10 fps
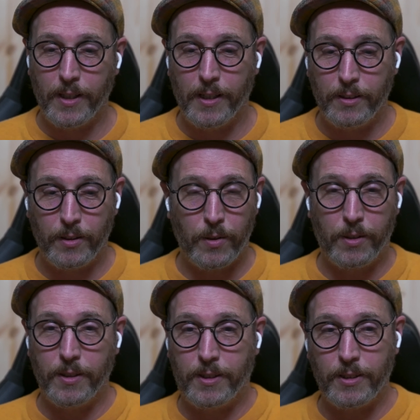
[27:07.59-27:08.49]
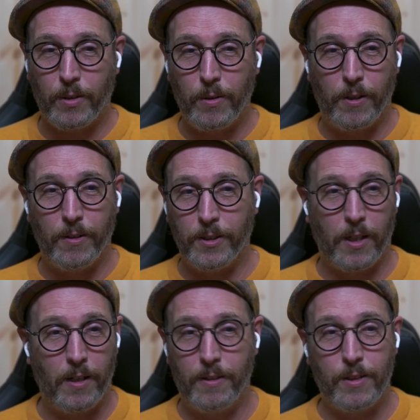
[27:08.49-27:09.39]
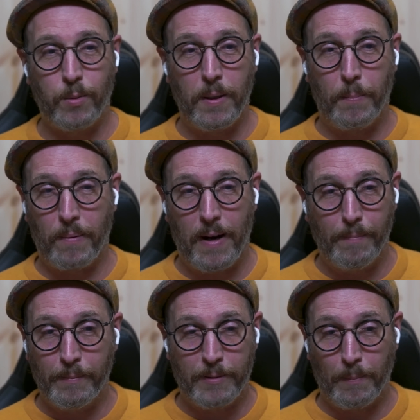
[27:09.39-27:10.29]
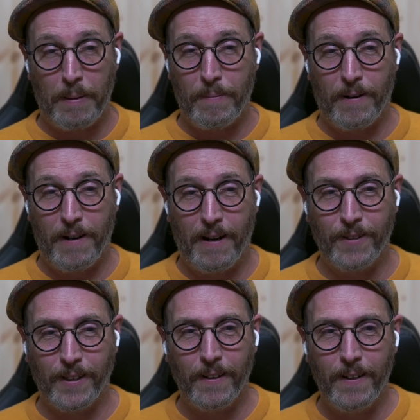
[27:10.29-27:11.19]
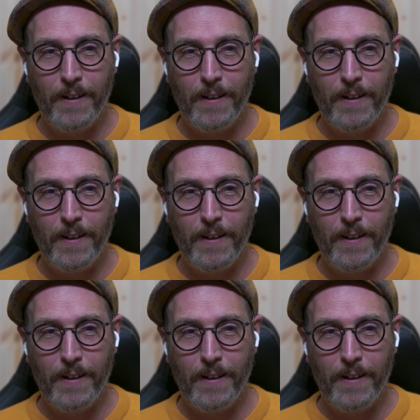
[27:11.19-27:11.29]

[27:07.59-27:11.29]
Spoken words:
and you go to the Discord and there's 120 problems that people are having,